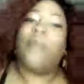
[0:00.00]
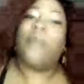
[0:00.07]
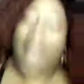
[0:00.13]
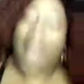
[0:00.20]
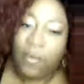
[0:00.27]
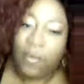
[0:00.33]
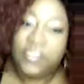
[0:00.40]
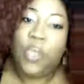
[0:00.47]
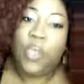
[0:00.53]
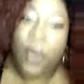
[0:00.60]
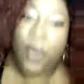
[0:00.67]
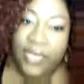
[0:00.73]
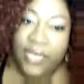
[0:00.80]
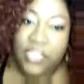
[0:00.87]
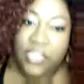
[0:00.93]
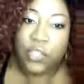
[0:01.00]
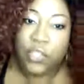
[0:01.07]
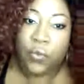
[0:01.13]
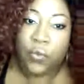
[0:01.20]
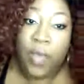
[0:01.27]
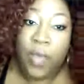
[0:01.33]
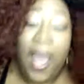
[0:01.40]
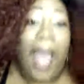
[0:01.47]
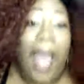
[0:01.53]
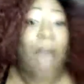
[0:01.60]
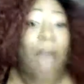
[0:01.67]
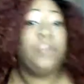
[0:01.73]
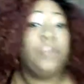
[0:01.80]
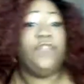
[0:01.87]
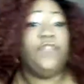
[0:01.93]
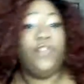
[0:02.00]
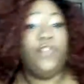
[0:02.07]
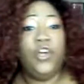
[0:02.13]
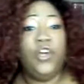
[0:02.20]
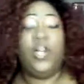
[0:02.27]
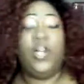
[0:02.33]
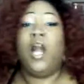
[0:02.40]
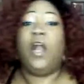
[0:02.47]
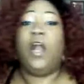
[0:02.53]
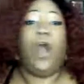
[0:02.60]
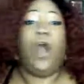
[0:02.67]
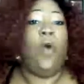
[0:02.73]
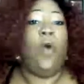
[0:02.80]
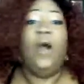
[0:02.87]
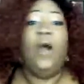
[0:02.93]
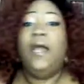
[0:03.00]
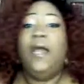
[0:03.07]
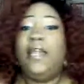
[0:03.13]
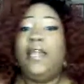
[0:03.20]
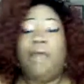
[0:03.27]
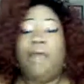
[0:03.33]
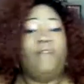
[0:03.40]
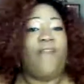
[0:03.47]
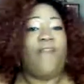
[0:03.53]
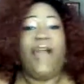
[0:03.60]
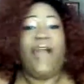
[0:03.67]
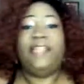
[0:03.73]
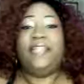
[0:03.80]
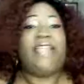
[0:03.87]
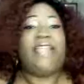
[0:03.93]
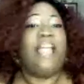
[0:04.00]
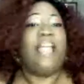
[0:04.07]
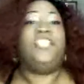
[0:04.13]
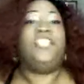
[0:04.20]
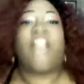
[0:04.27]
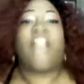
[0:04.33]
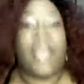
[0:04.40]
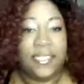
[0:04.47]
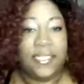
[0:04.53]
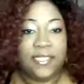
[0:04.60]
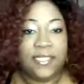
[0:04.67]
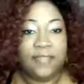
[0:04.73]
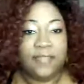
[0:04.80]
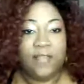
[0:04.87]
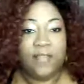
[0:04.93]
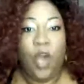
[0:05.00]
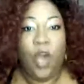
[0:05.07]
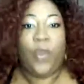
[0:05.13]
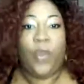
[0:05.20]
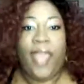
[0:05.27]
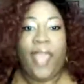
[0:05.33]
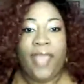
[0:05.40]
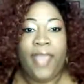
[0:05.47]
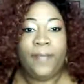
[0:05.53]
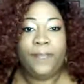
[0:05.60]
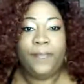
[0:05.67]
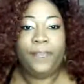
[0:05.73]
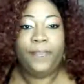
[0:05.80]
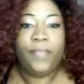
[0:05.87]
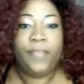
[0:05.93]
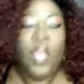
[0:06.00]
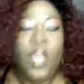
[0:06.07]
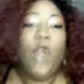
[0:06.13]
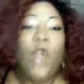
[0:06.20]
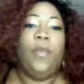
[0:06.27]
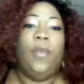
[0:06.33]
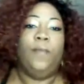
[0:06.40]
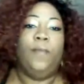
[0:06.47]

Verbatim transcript: what I was going into. I was full gung ho. Let me finally take a chance. Okay? We